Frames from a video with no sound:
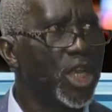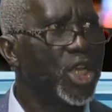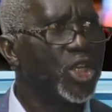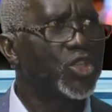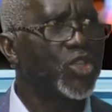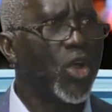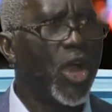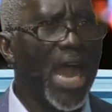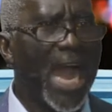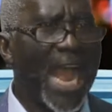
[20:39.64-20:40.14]

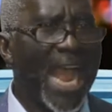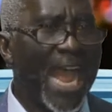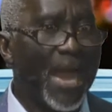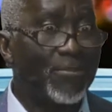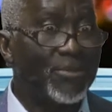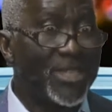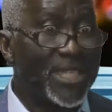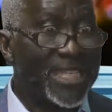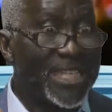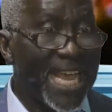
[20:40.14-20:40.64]
So I
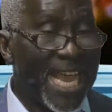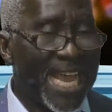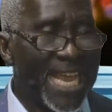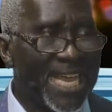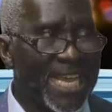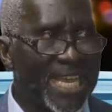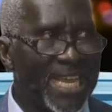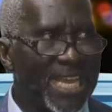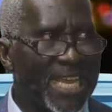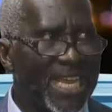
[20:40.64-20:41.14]
am
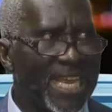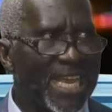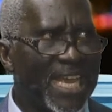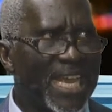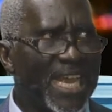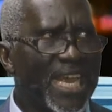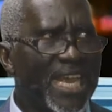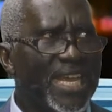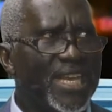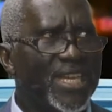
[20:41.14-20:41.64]
saying,
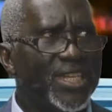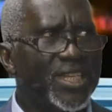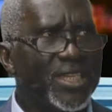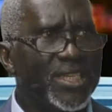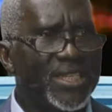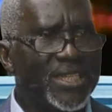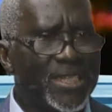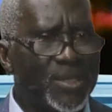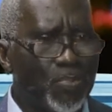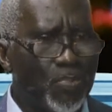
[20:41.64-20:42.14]

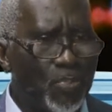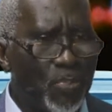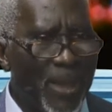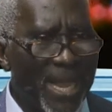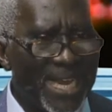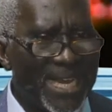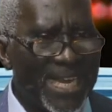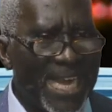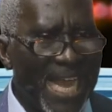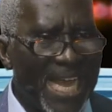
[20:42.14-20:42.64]

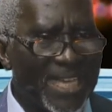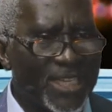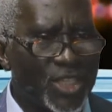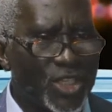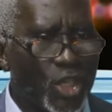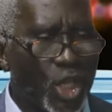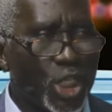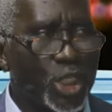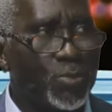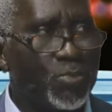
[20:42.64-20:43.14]
let
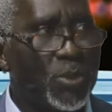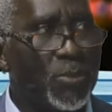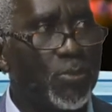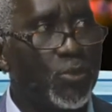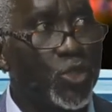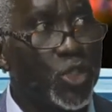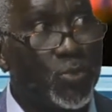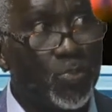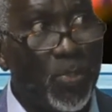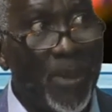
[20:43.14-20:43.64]
such
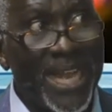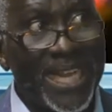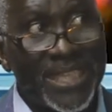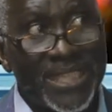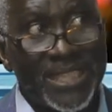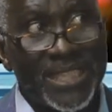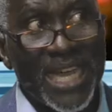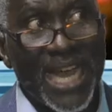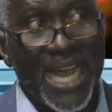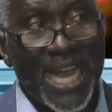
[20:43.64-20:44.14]
people
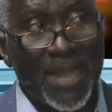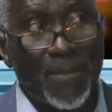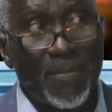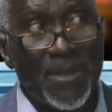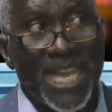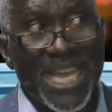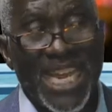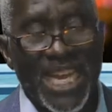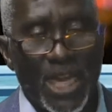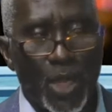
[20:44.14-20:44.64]
spend time
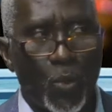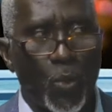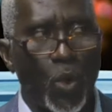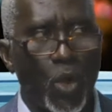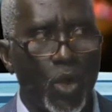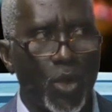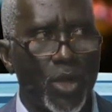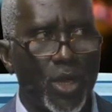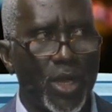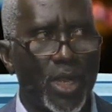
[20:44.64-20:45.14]
in the
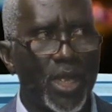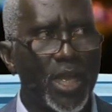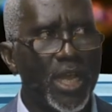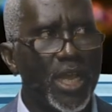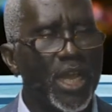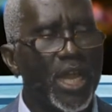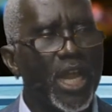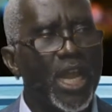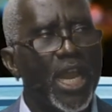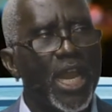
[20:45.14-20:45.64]
Word.
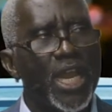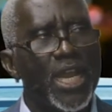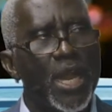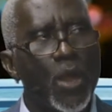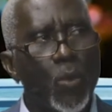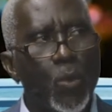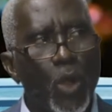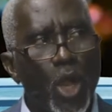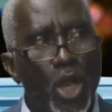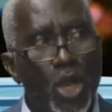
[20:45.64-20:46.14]
The
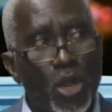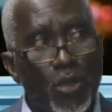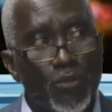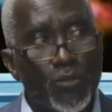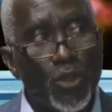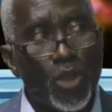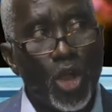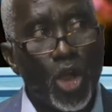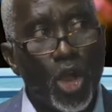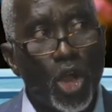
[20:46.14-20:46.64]
Word
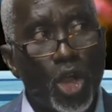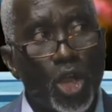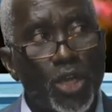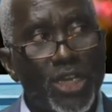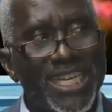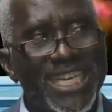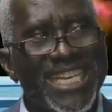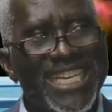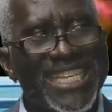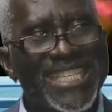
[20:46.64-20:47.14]
of
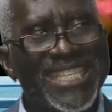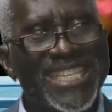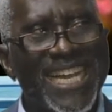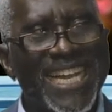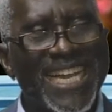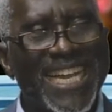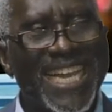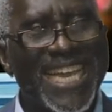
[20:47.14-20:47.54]
God is the